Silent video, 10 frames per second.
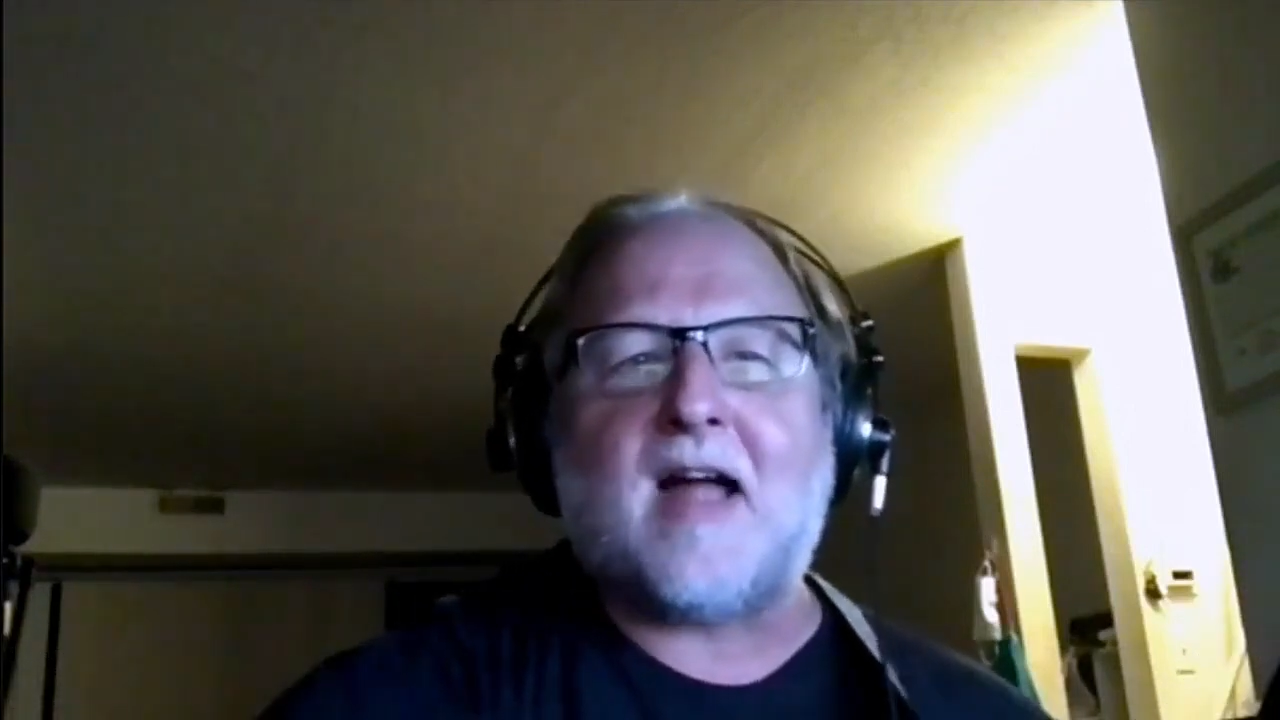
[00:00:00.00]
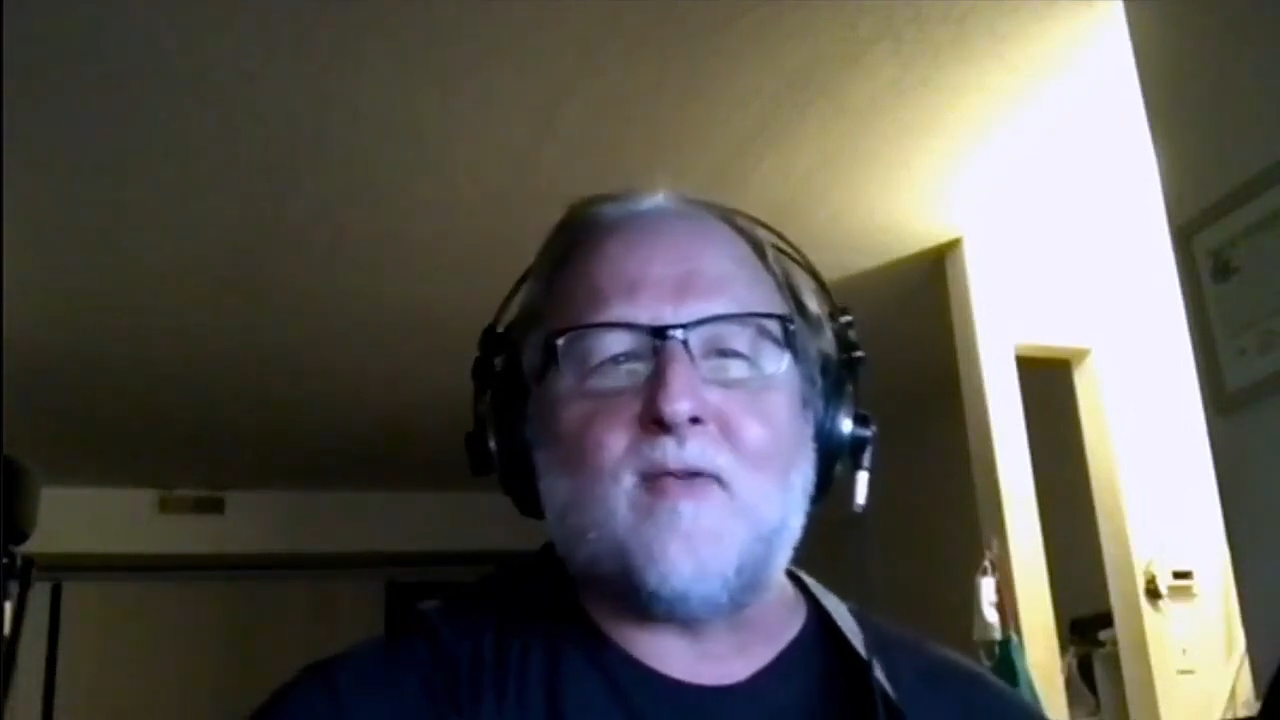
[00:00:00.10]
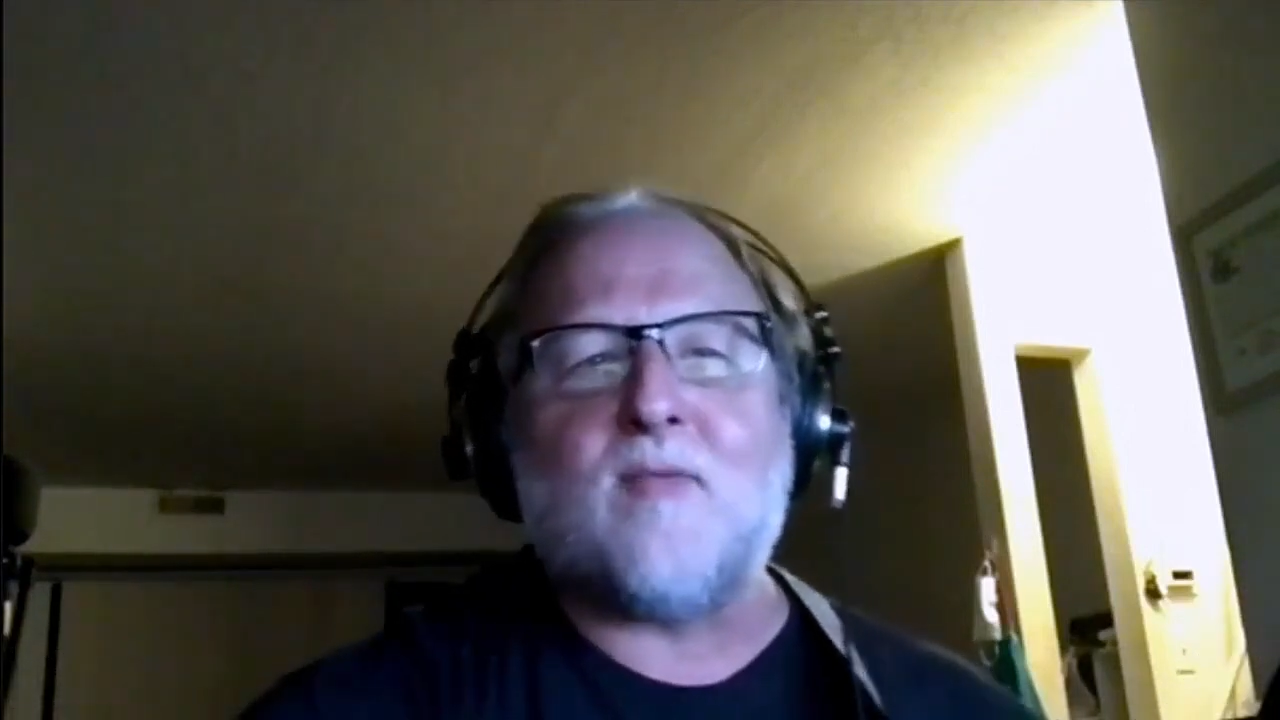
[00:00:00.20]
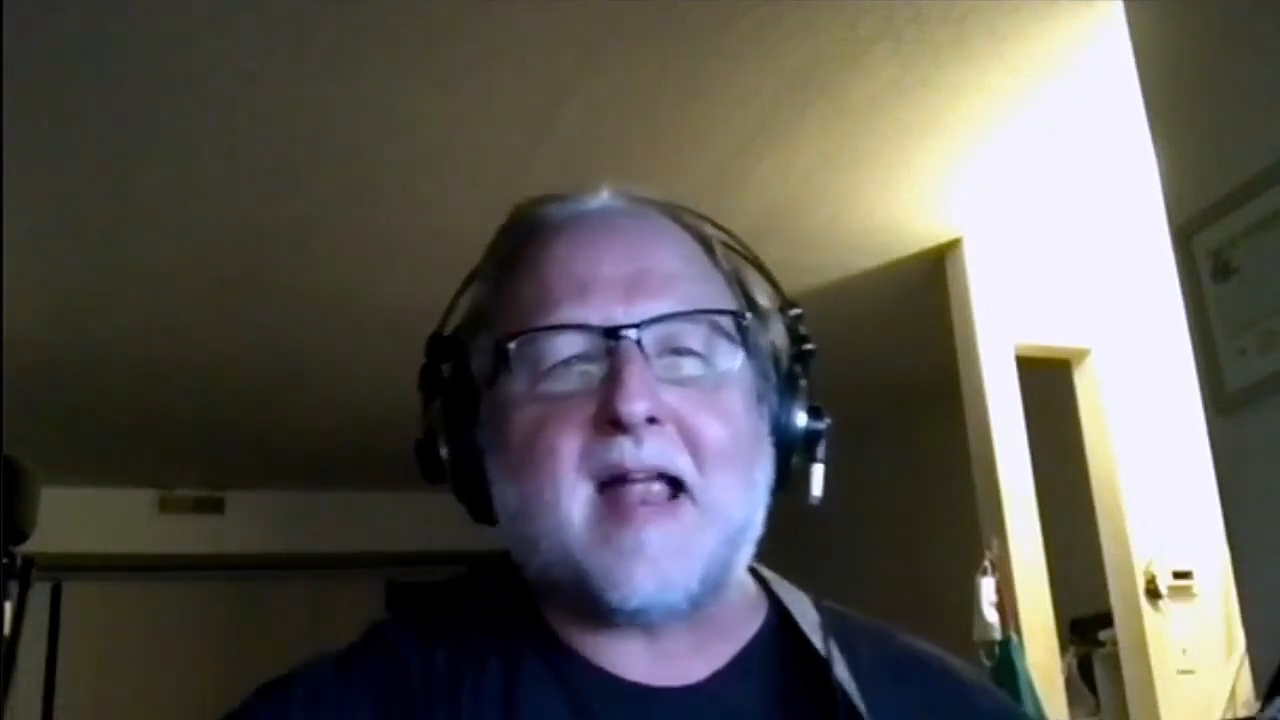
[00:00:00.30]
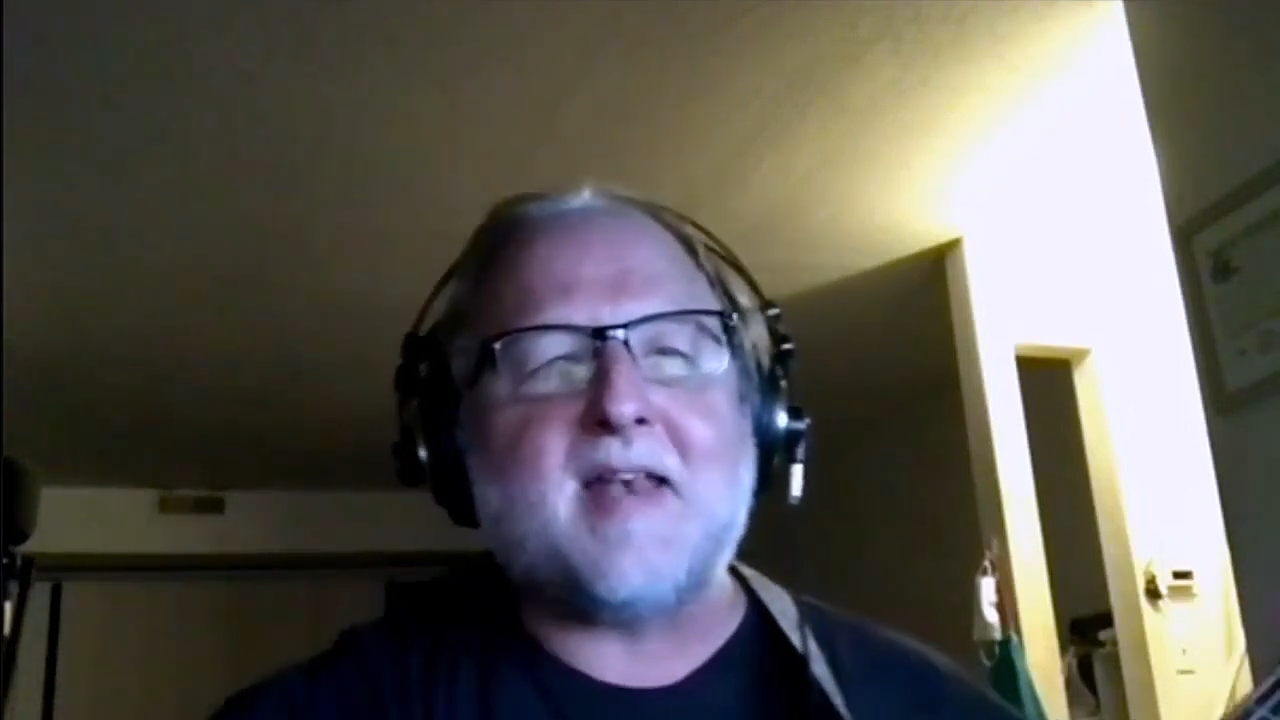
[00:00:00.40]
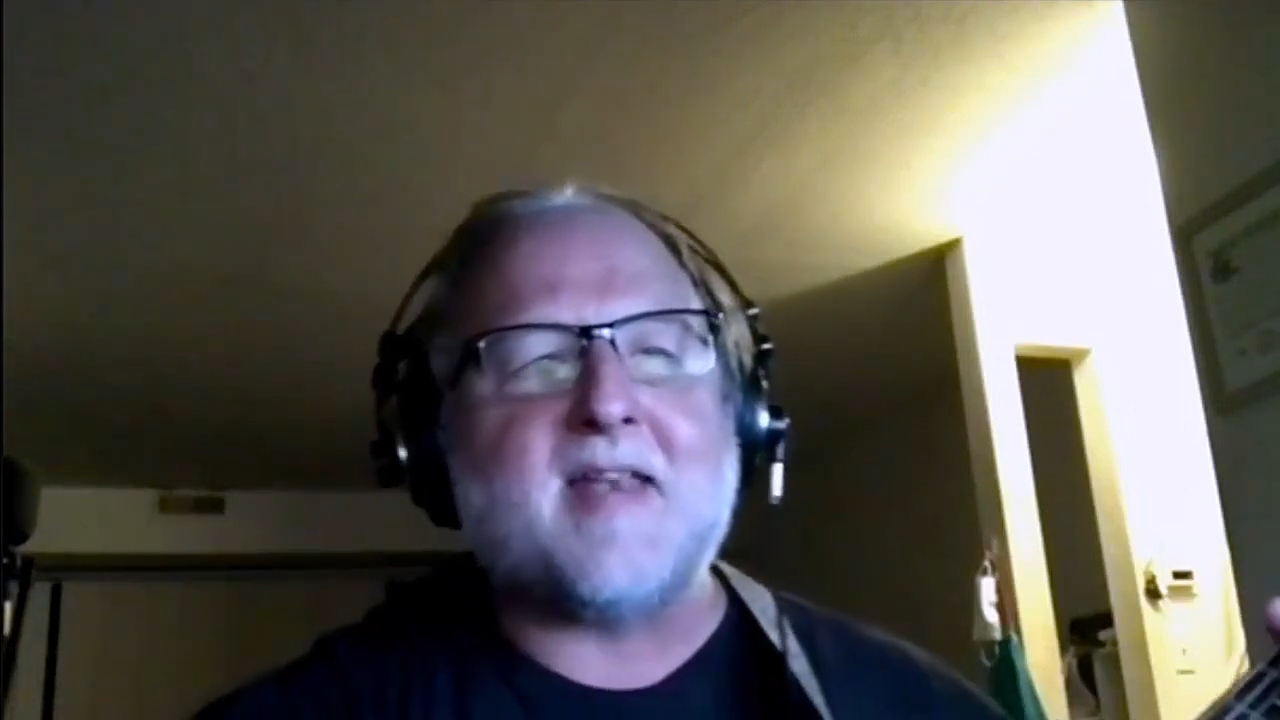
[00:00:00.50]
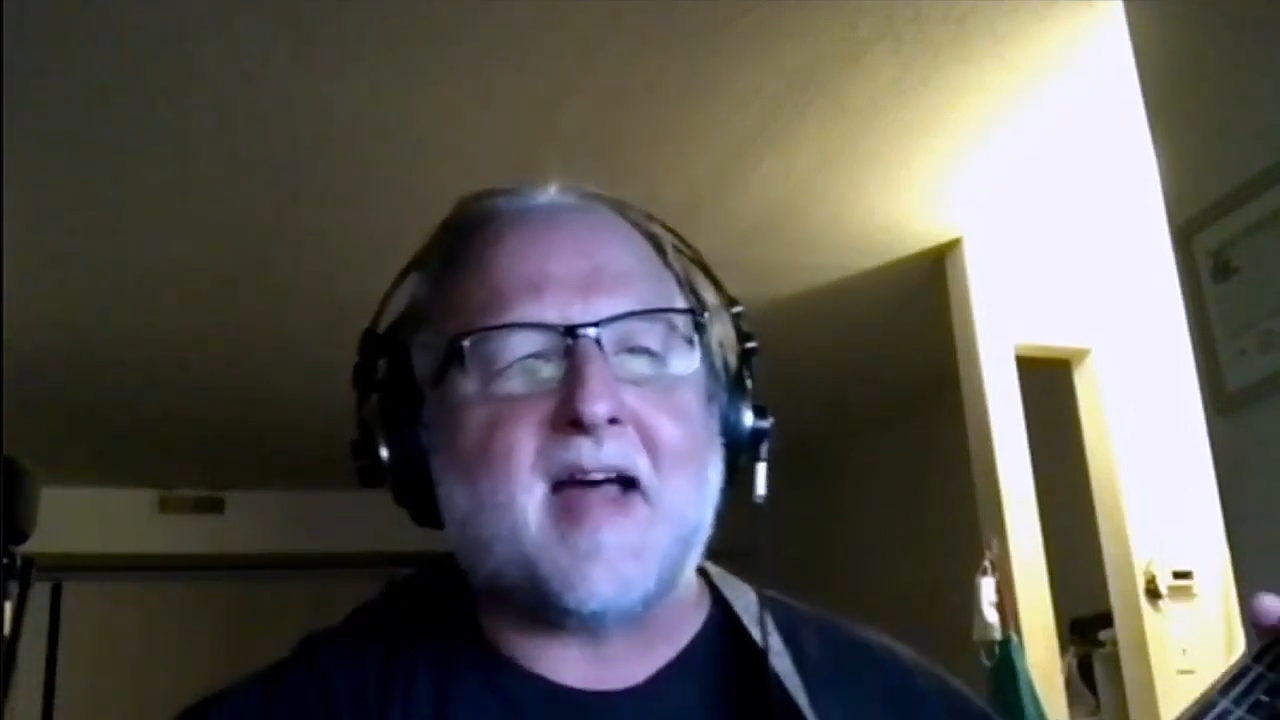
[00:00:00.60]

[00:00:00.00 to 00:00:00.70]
I ran